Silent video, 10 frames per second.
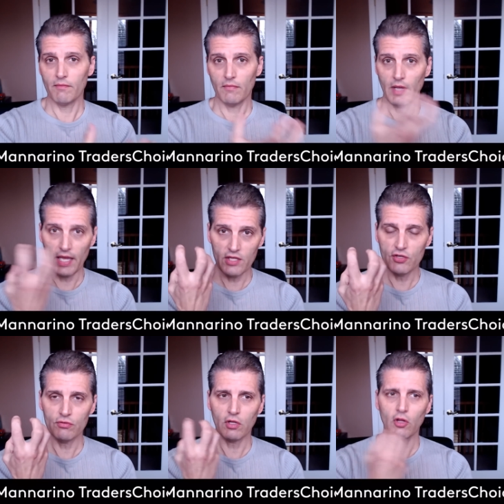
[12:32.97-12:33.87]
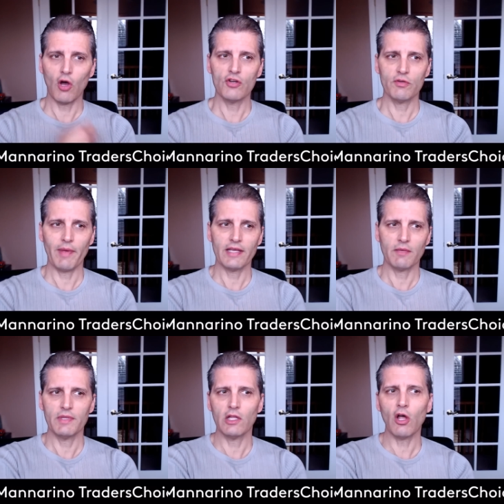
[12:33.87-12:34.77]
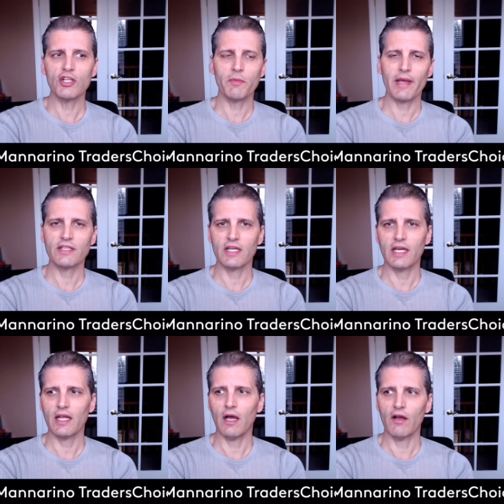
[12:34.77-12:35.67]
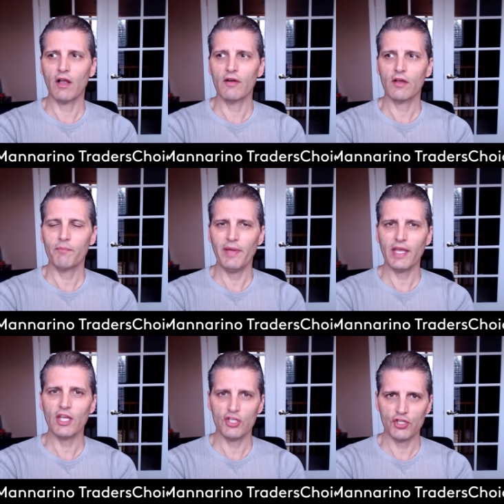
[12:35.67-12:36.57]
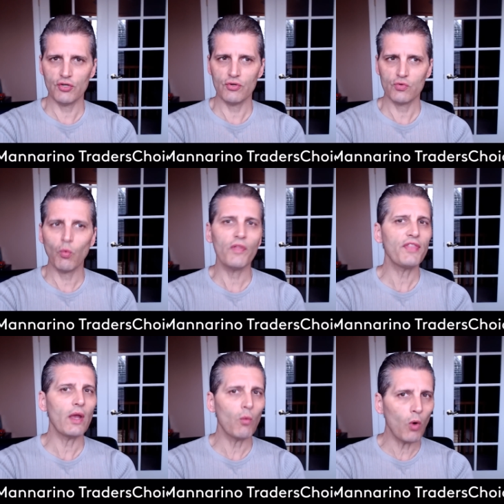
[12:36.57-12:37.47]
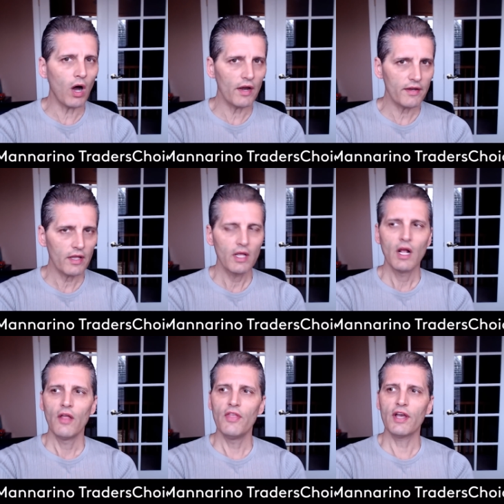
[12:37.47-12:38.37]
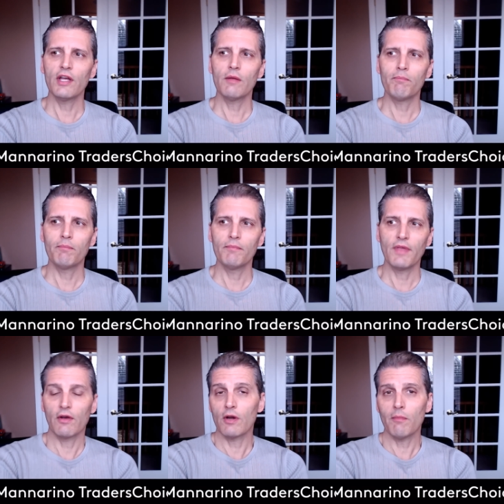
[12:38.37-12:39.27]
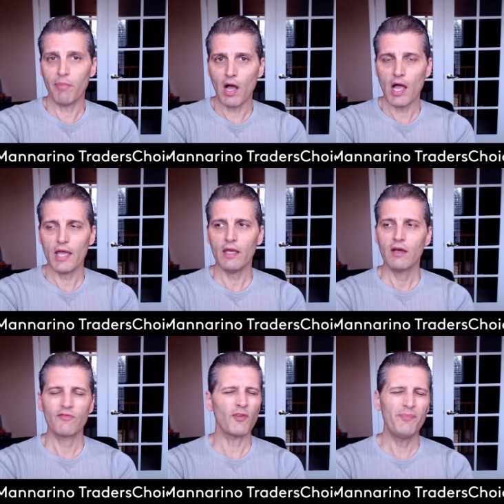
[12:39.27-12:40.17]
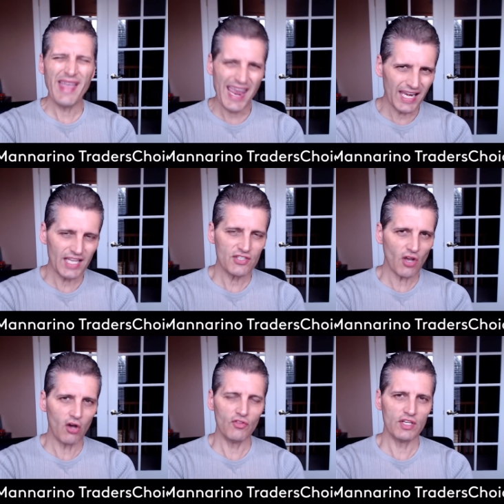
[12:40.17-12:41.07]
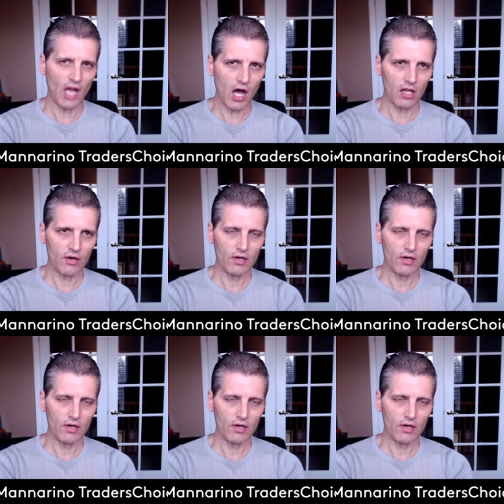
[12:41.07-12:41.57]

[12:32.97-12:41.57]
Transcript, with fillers: into the larger banks, I mean, the larger banks are going to, are going to pick and choose what they want. They're gonna they're gonna buy for pennies on the dollar